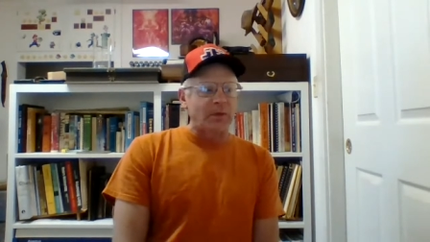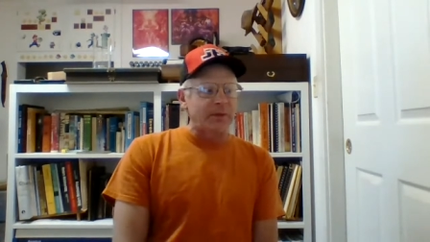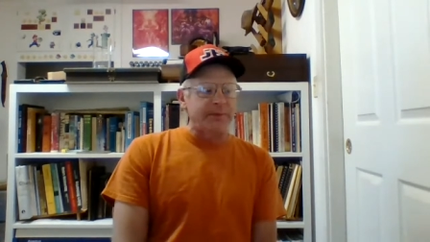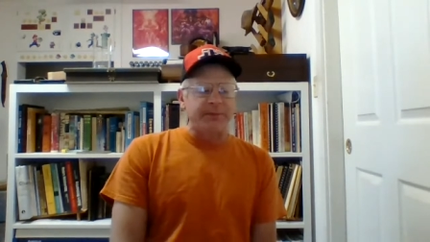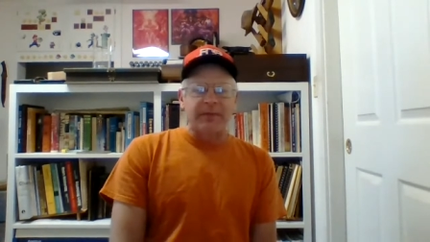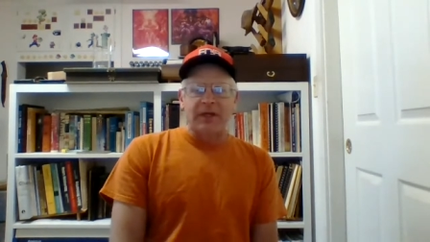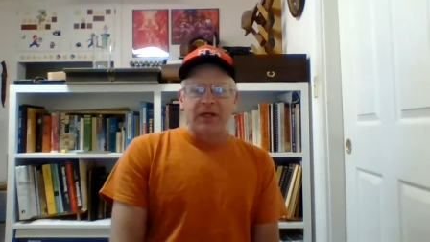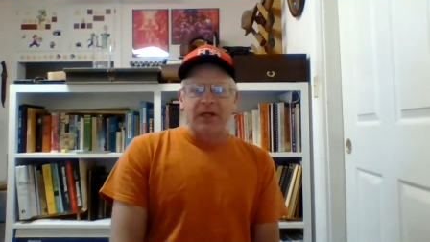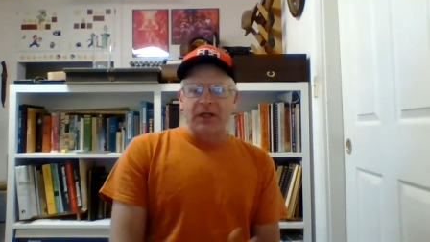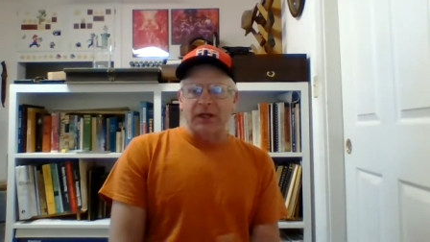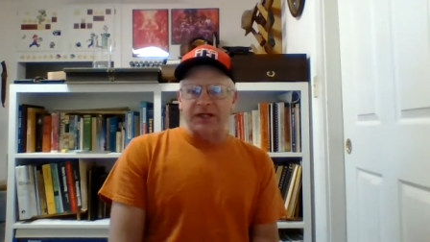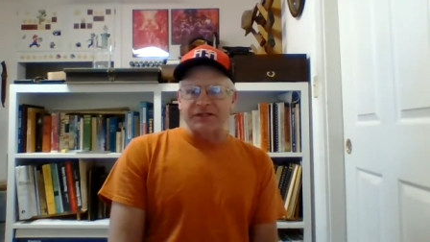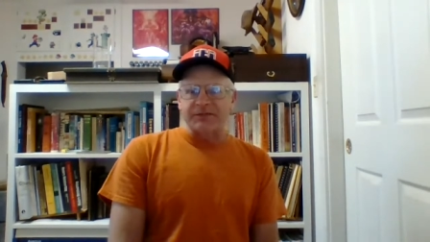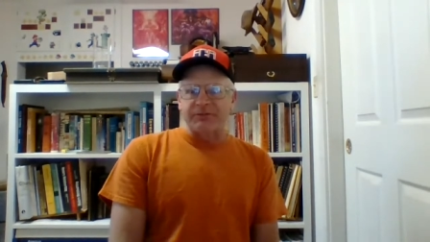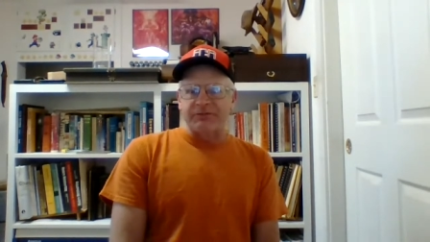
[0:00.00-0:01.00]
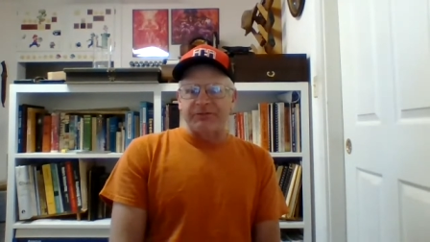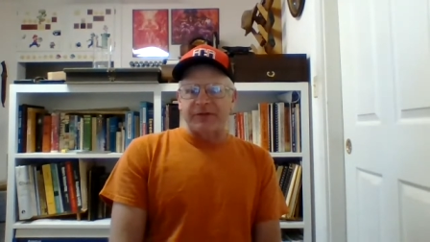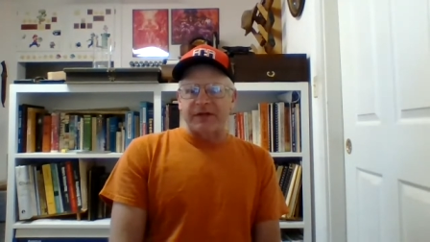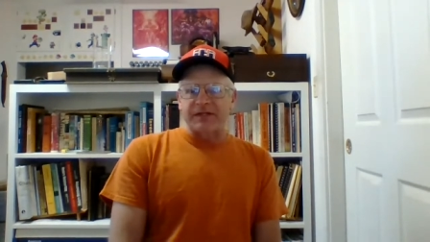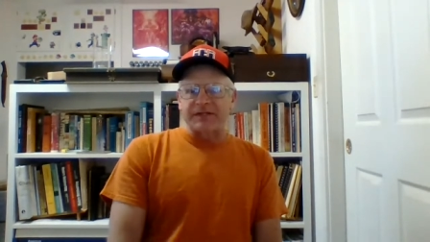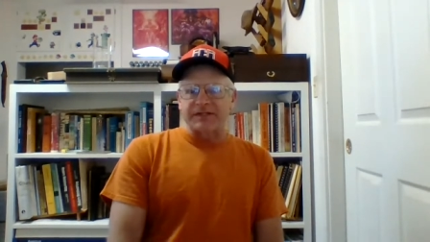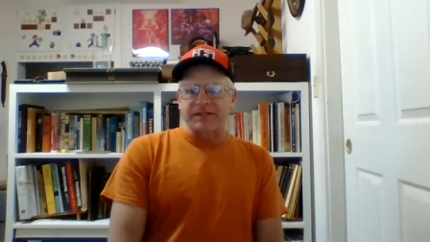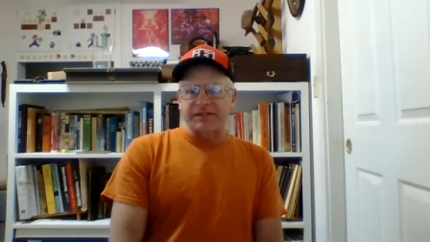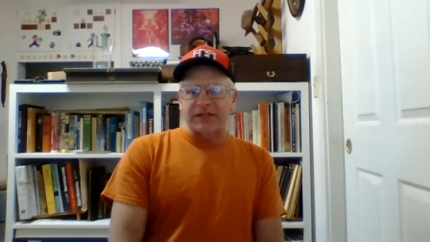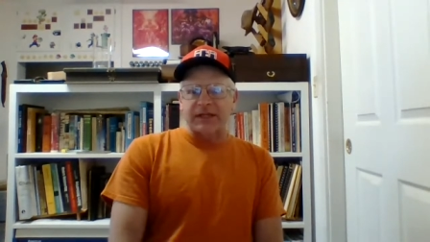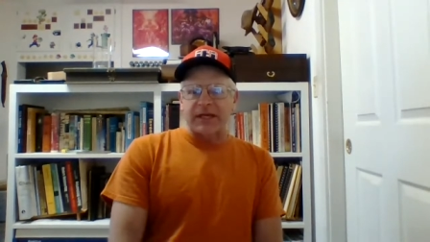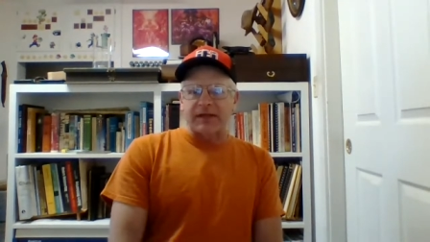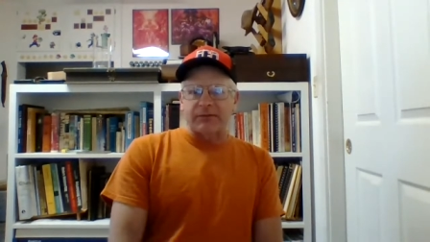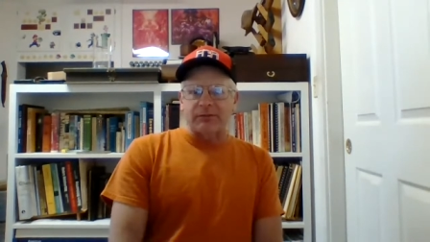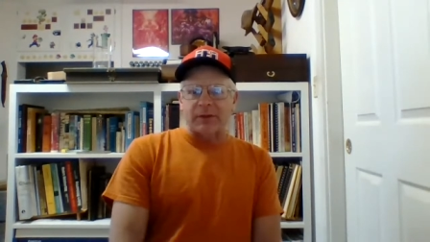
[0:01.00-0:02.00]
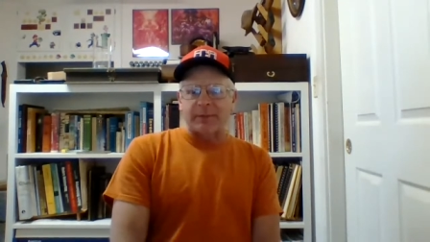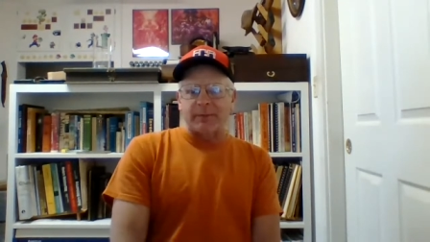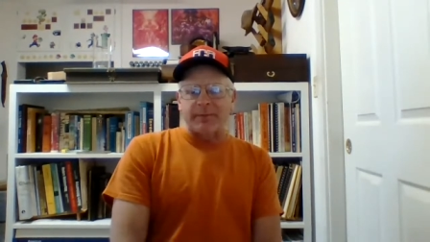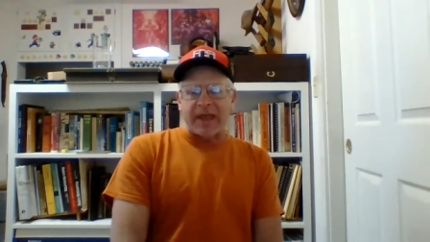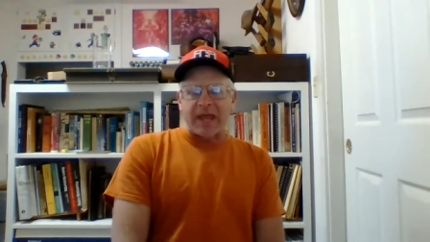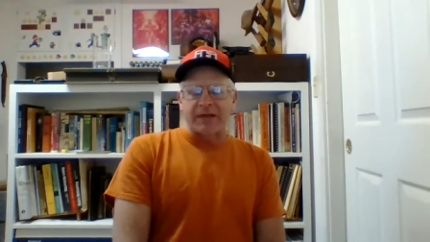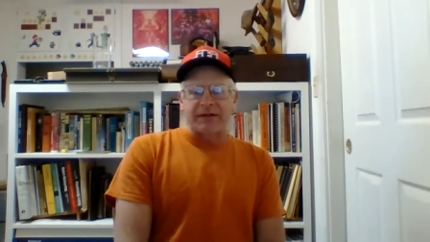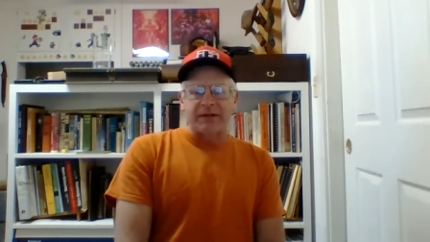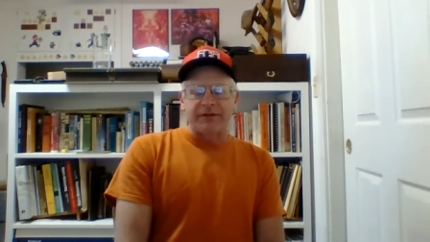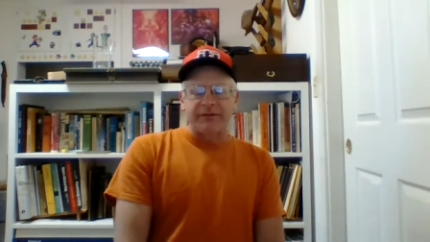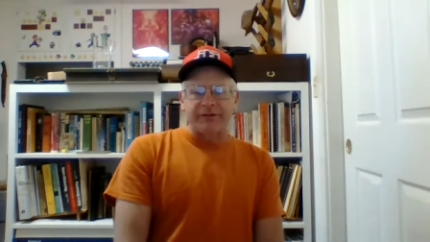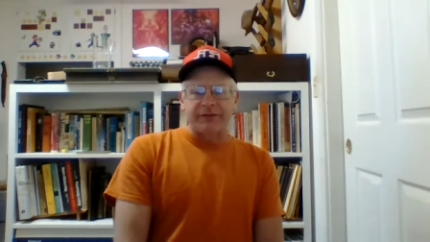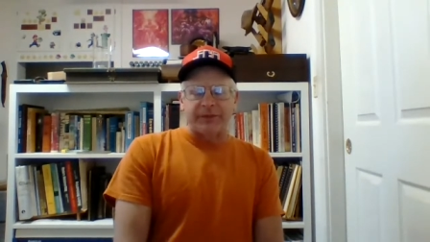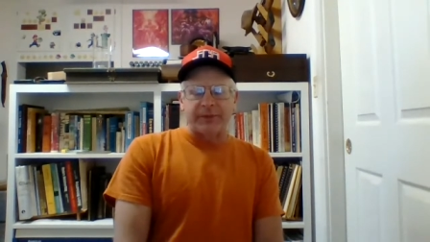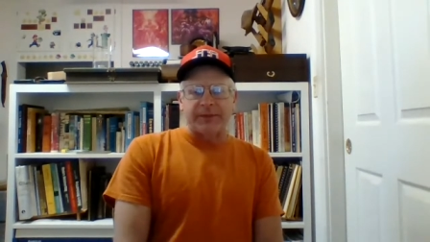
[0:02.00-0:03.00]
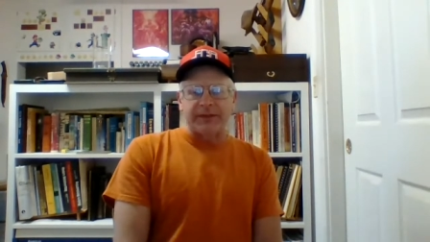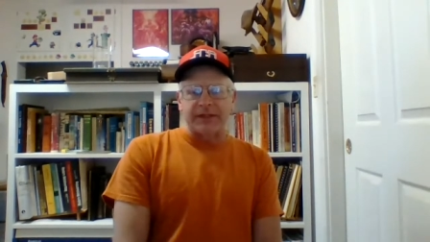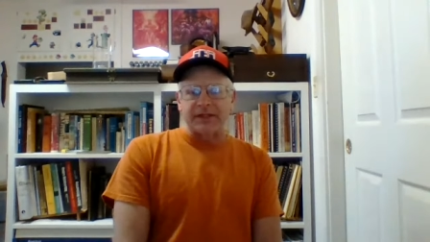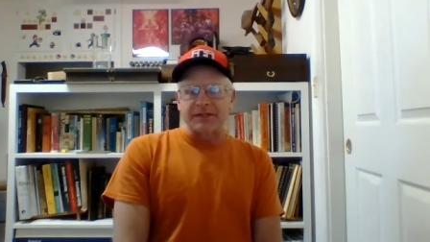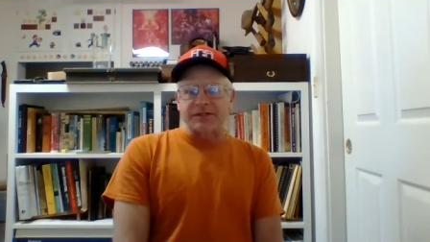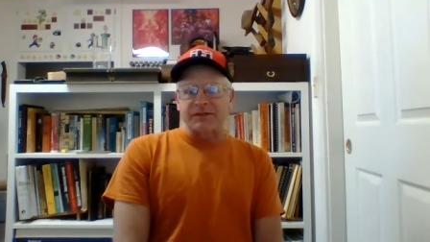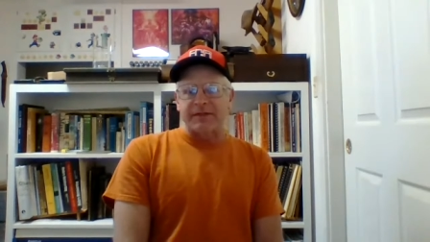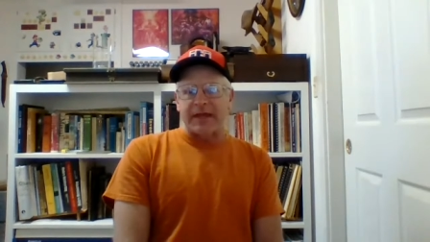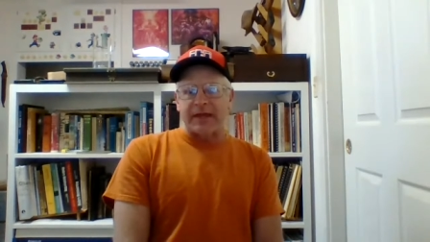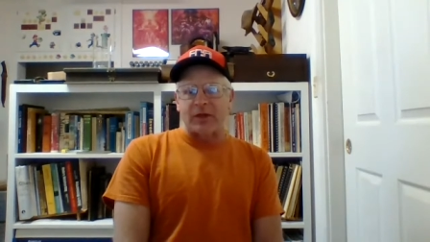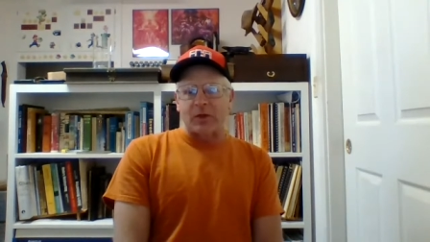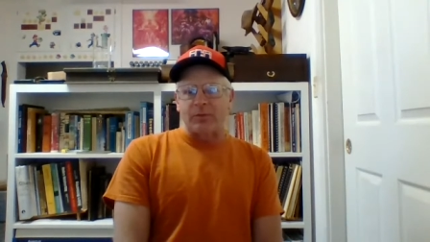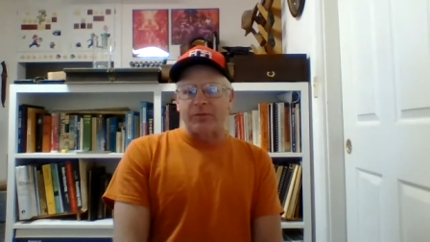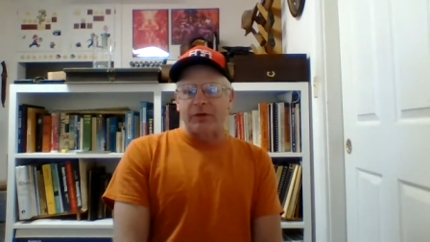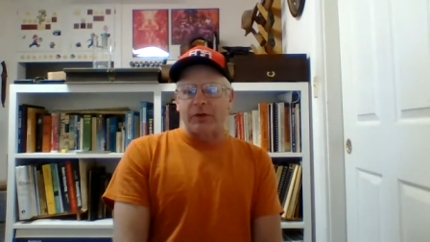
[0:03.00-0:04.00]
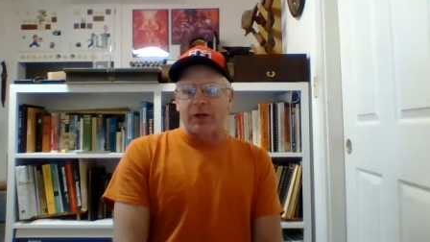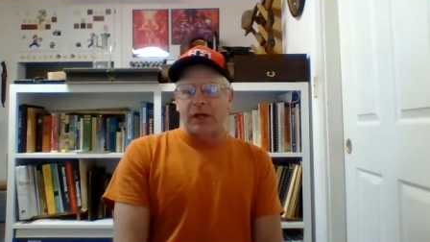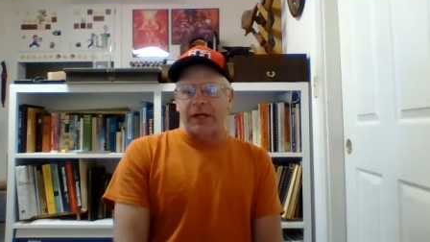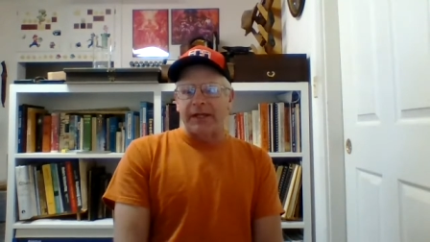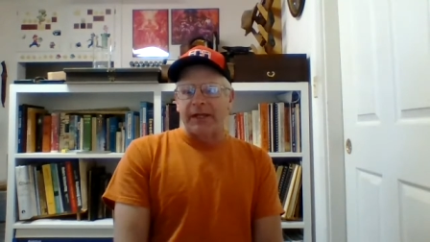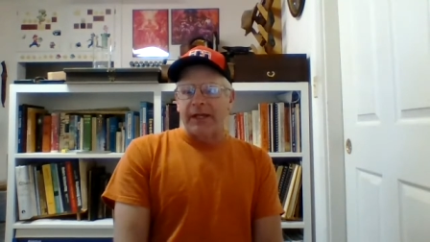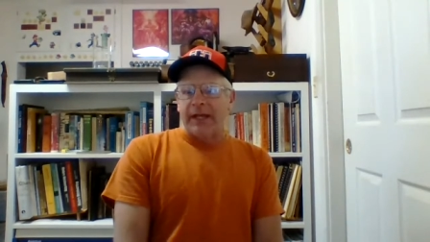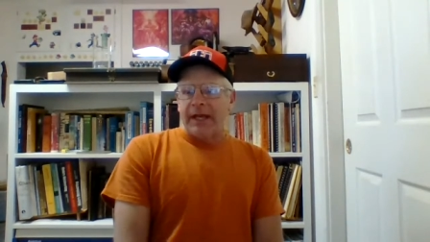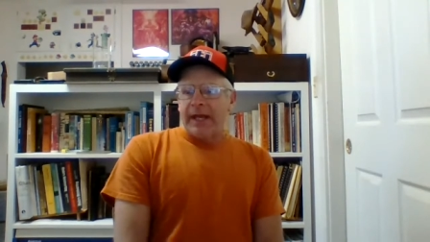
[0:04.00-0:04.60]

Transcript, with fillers: We got some fuzz kind of rubber banded to it, and so that helped a lot.